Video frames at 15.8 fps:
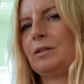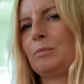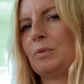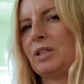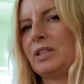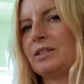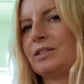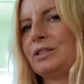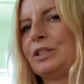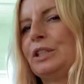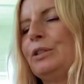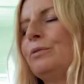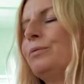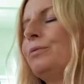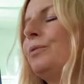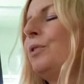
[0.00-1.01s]
means you
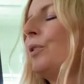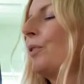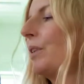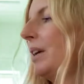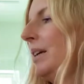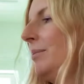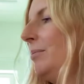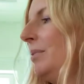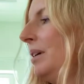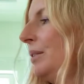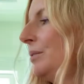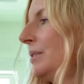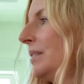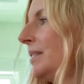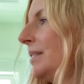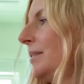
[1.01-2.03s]
worry
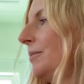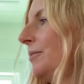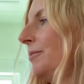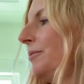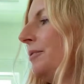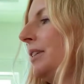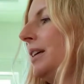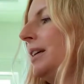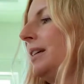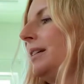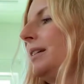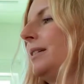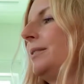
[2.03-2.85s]
about something.